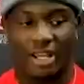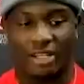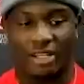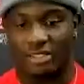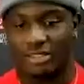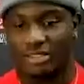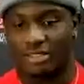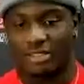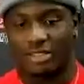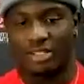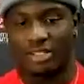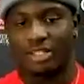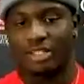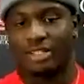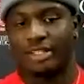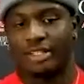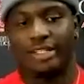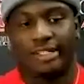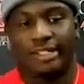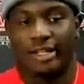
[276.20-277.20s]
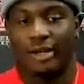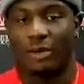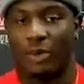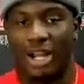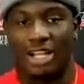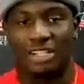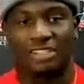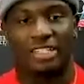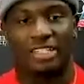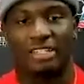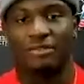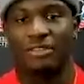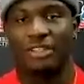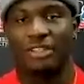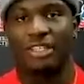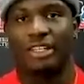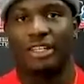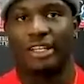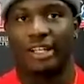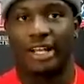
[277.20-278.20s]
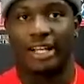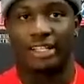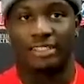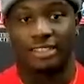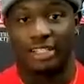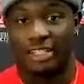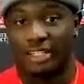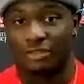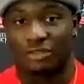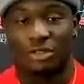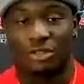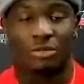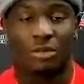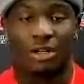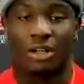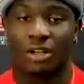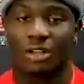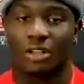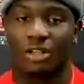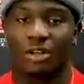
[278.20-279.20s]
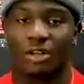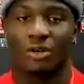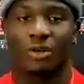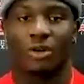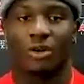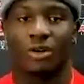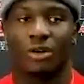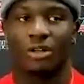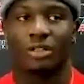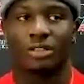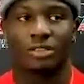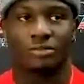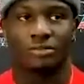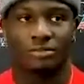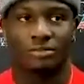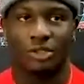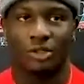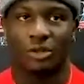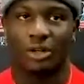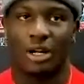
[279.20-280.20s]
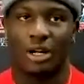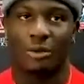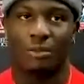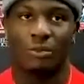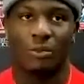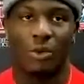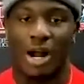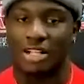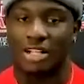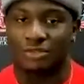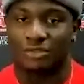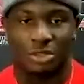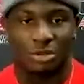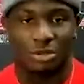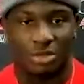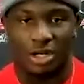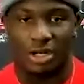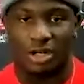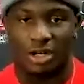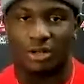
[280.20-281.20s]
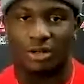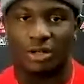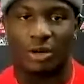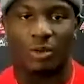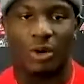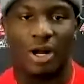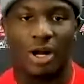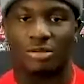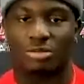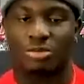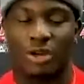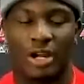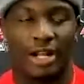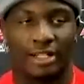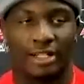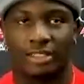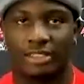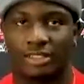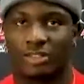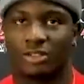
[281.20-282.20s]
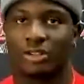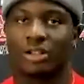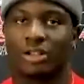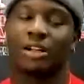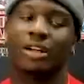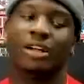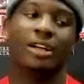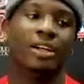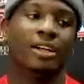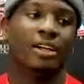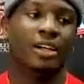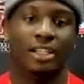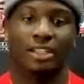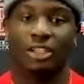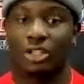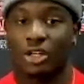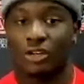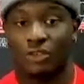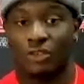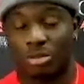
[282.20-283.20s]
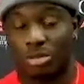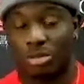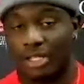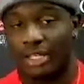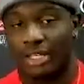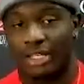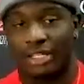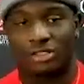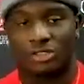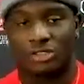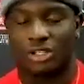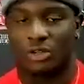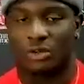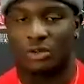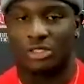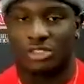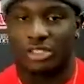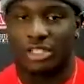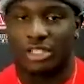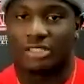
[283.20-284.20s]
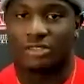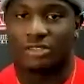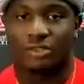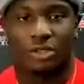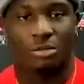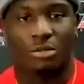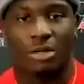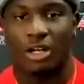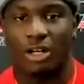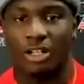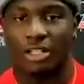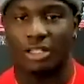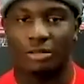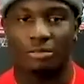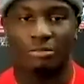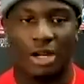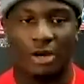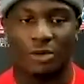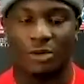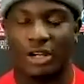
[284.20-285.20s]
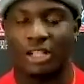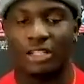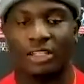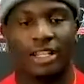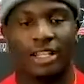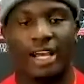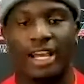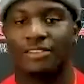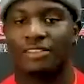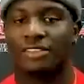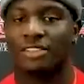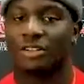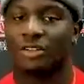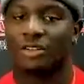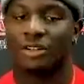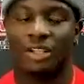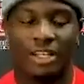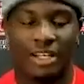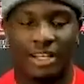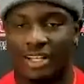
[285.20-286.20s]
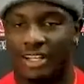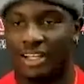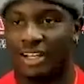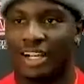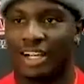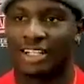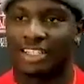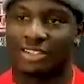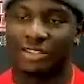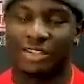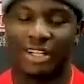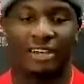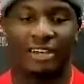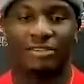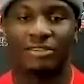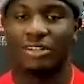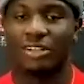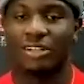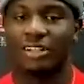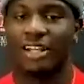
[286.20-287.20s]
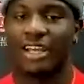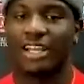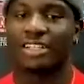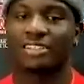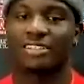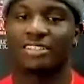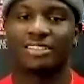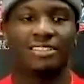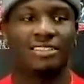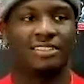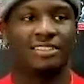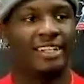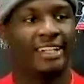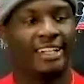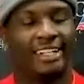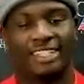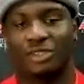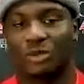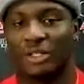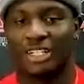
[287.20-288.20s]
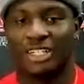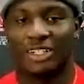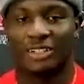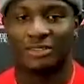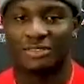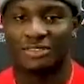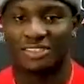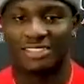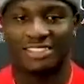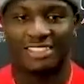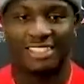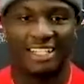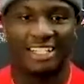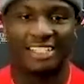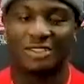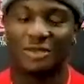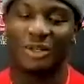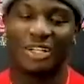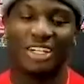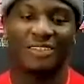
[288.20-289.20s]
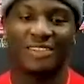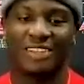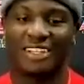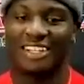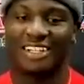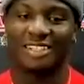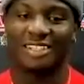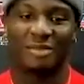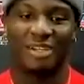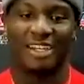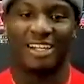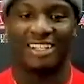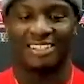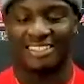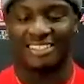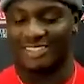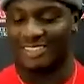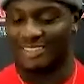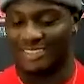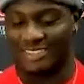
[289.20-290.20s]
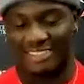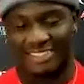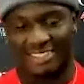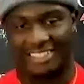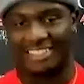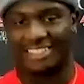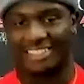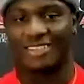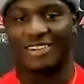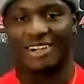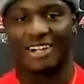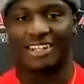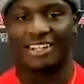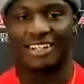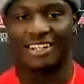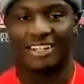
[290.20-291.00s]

it's I watch TV and I study football, you know, or I watch football, I watch practice, or I look over plays. You know, it's just football in my regular life. So I can do that for the next 10, 12 years, man. So it's great.